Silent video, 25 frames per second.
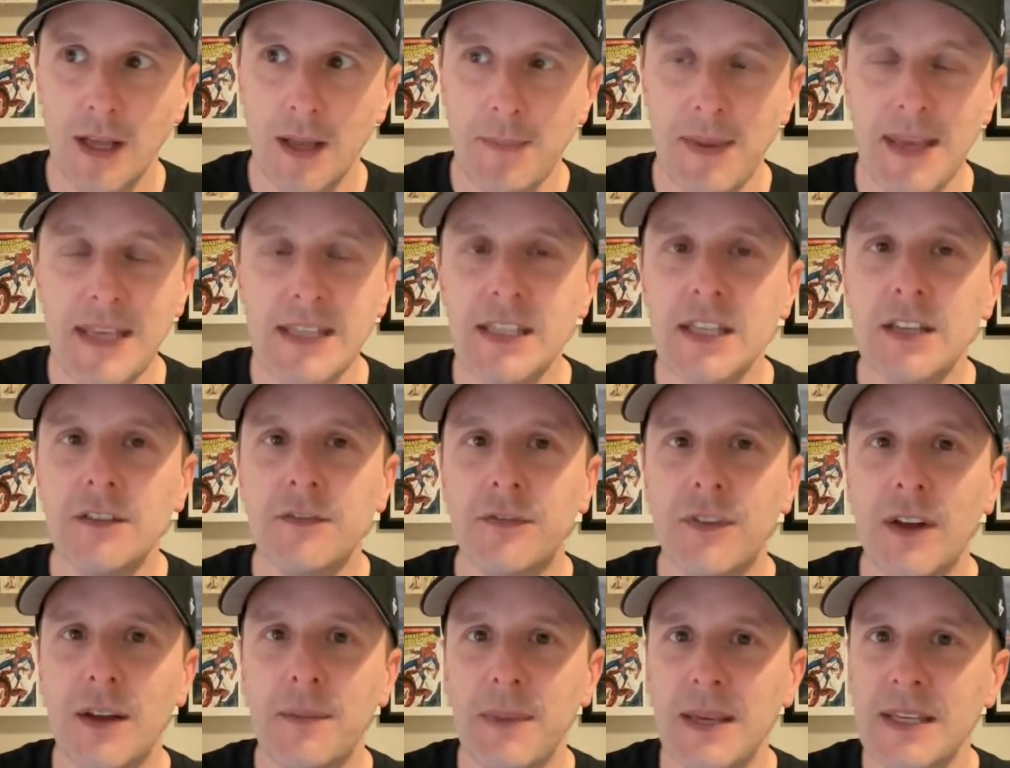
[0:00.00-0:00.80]

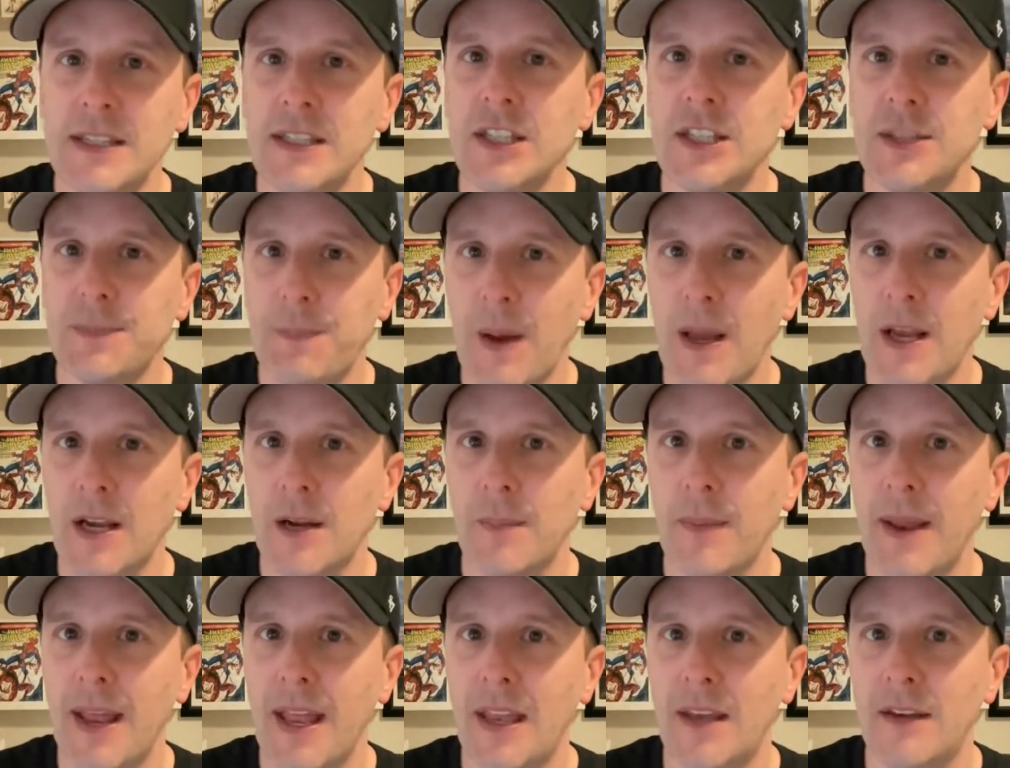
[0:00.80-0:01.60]
Amazing Amazing
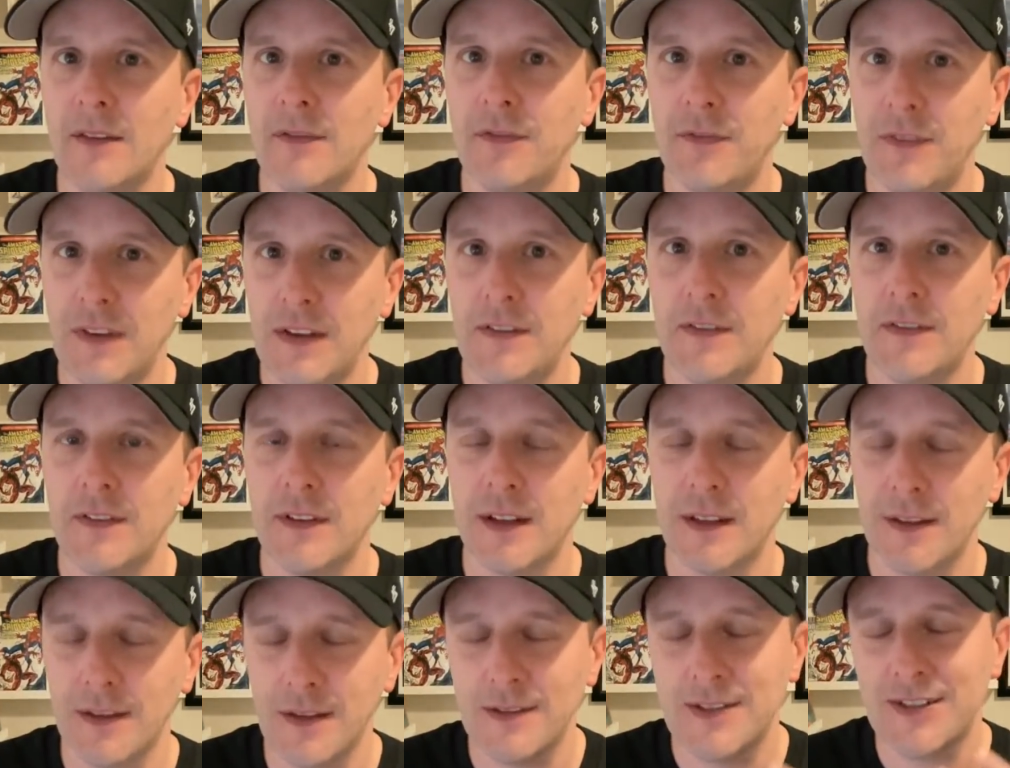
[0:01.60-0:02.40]
Spider-Man fit.
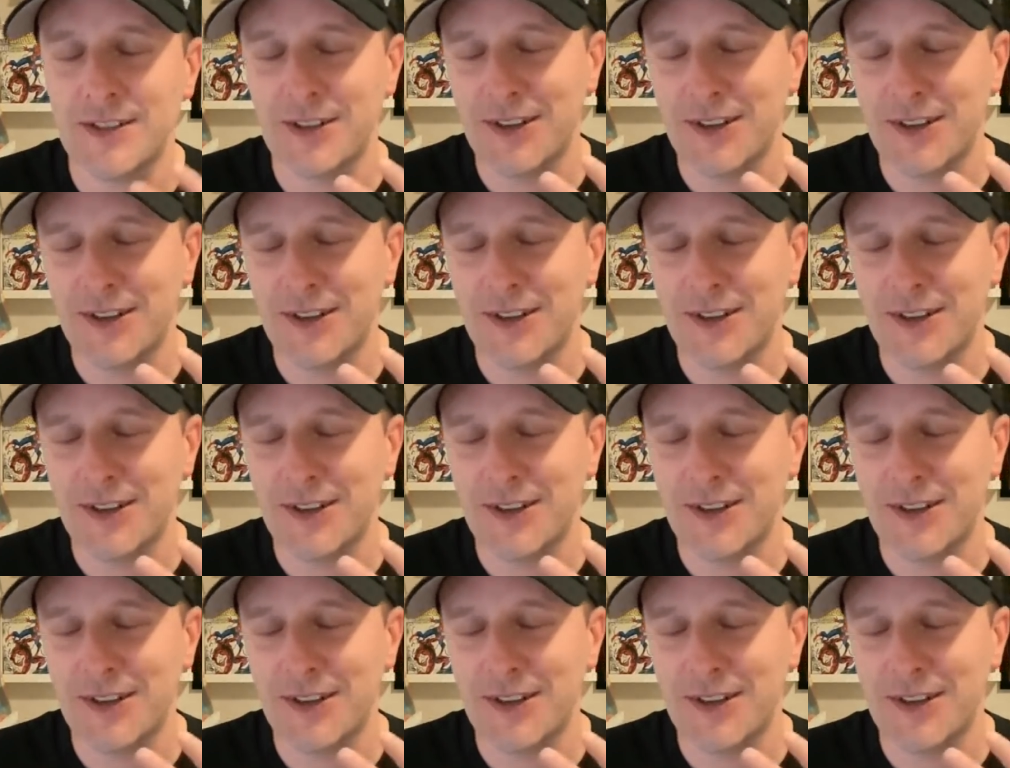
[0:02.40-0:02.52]
Uh,